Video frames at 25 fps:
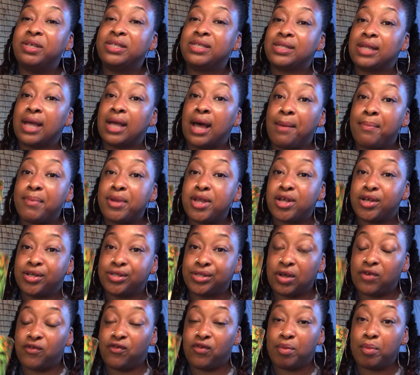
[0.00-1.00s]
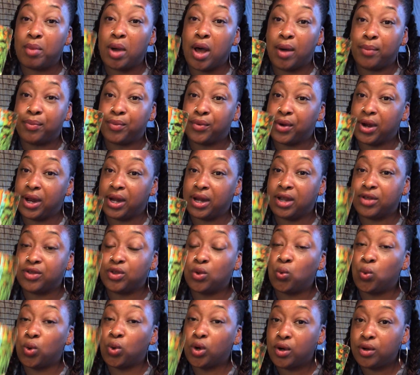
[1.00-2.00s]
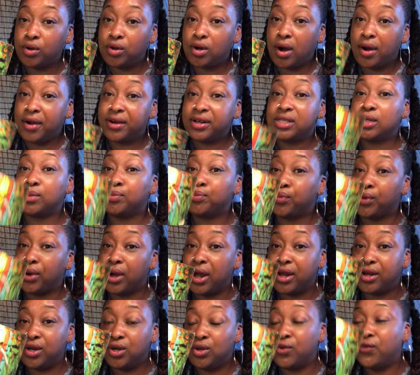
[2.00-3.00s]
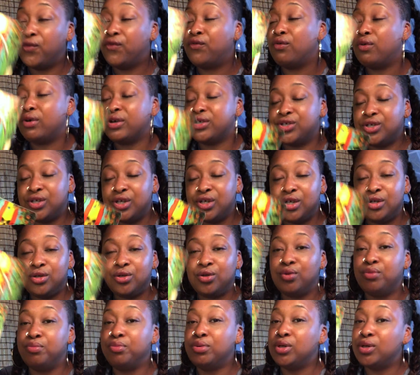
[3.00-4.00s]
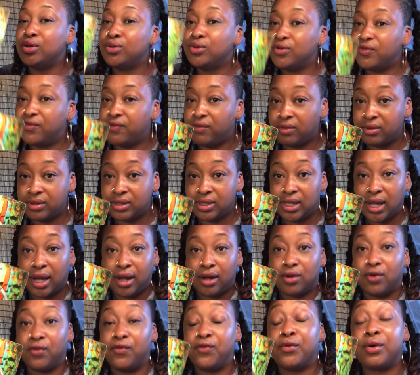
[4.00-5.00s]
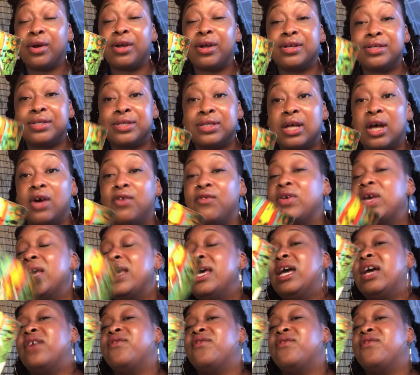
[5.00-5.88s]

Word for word: be stopping yourself from upgrading. The World card is a brand new, fortunate, new, beautiful cycle for yourself.